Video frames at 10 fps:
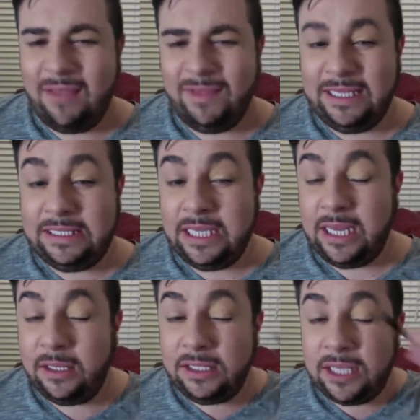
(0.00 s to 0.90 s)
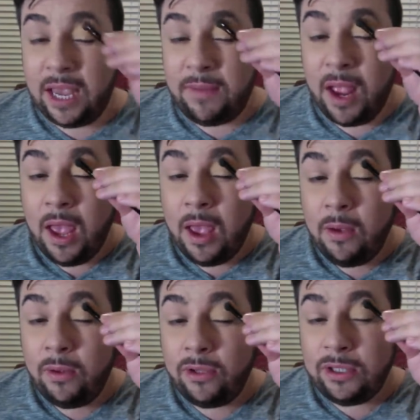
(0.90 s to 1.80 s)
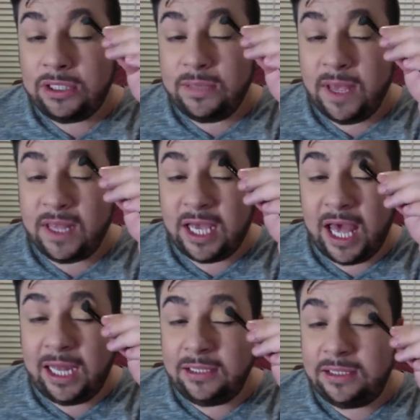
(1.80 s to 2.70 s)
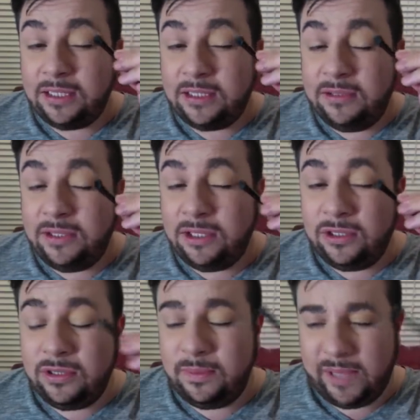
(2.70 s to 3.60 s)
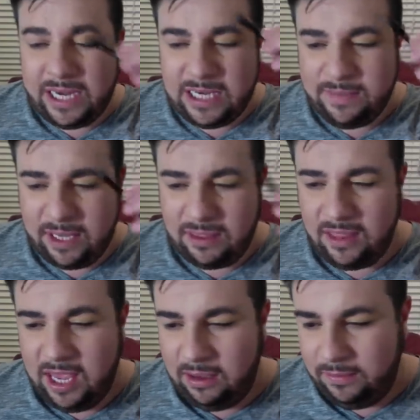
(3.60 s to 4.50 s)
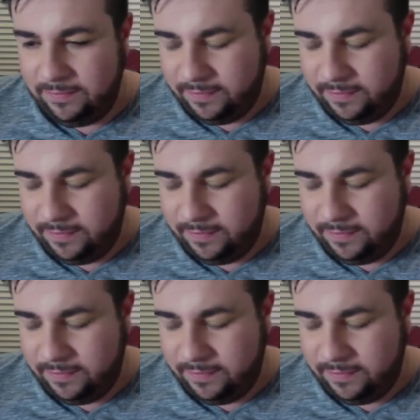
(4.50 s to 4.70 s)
really see it on this camera. We'll use some other colours to do the blendy mix thing.